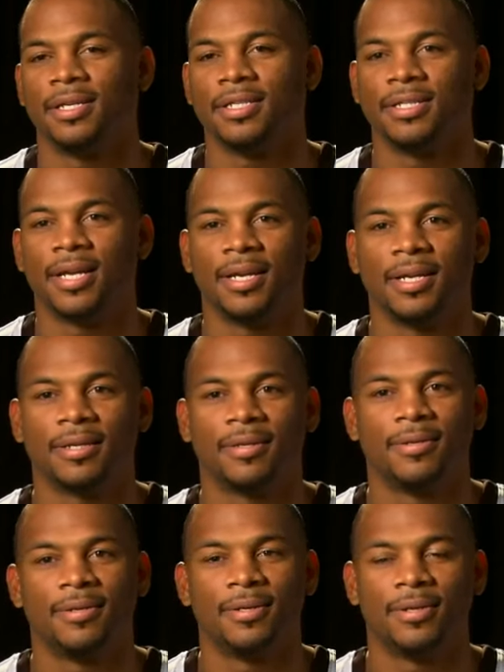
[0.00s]
He's done it
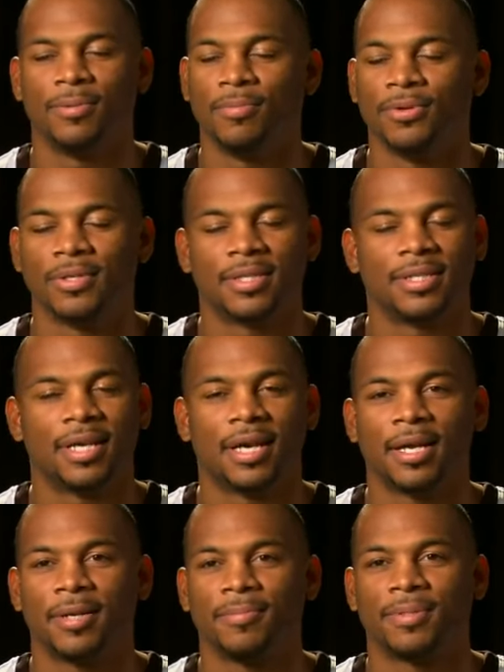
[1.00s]
numerous of
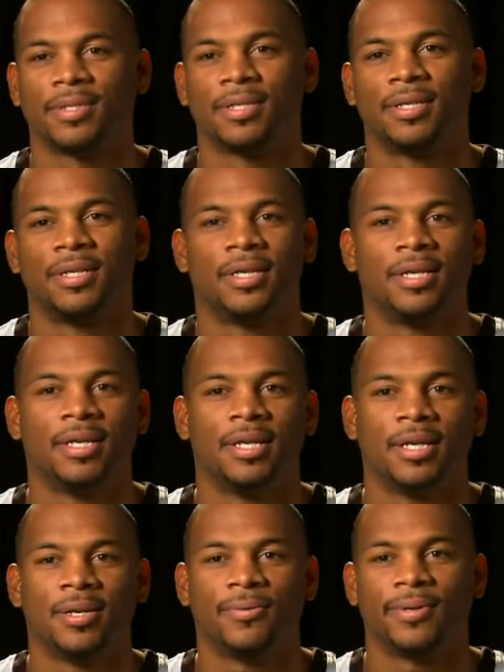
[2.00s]
times.
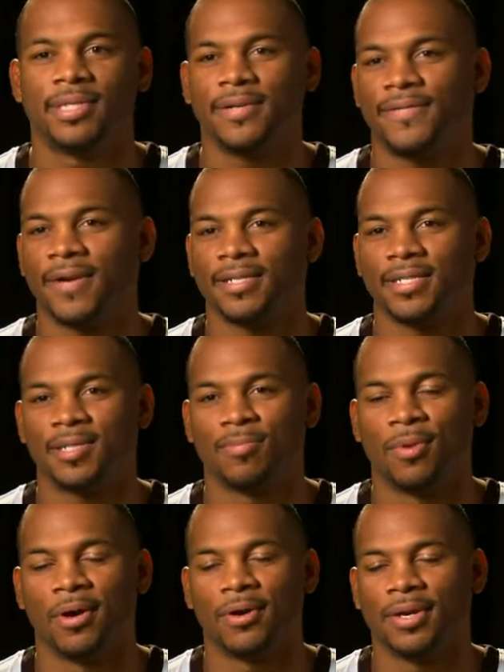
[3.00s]
Once he finds his
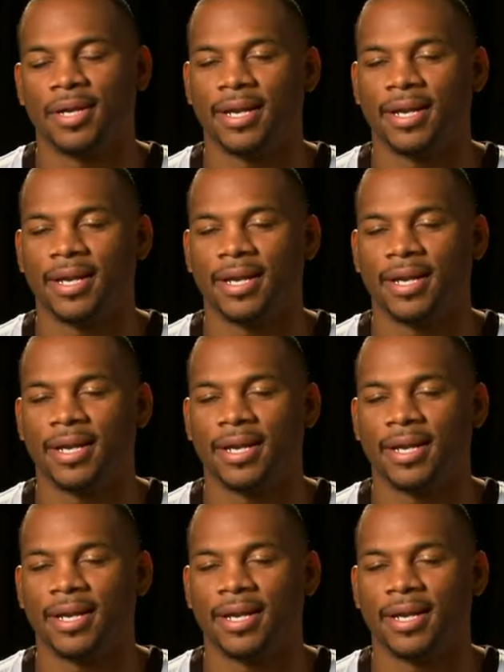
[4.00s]
mark on the